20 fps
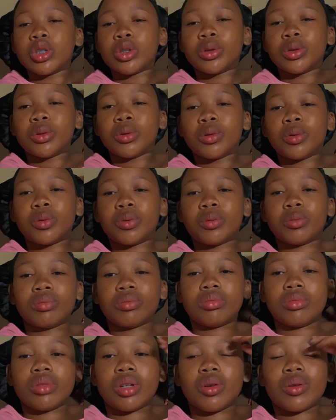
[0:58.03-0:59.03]
so
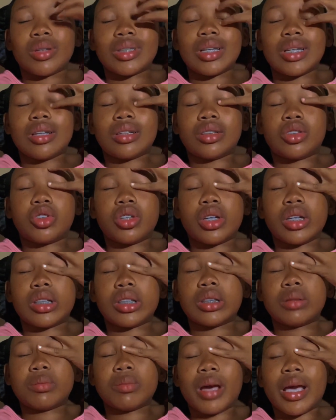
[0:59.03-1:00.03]
it wasn't a train
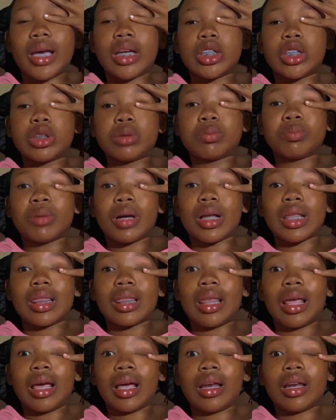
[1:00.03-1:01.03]
smash. But
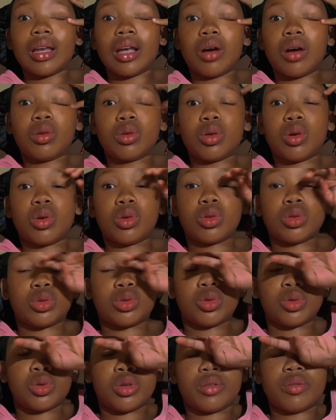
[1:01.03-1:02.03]
then I was
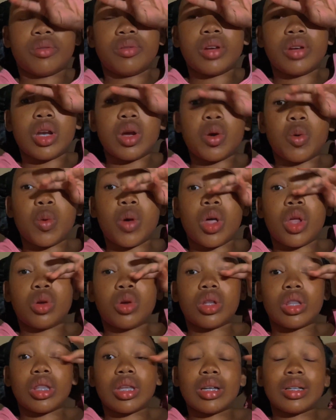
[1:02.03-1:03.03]
also not feeling well
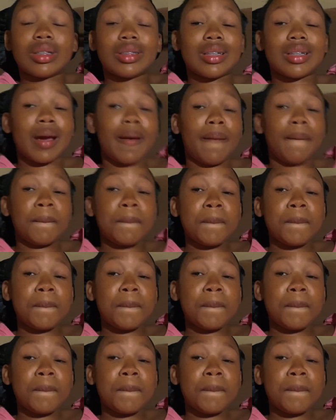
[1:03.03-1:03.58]
on Thursday,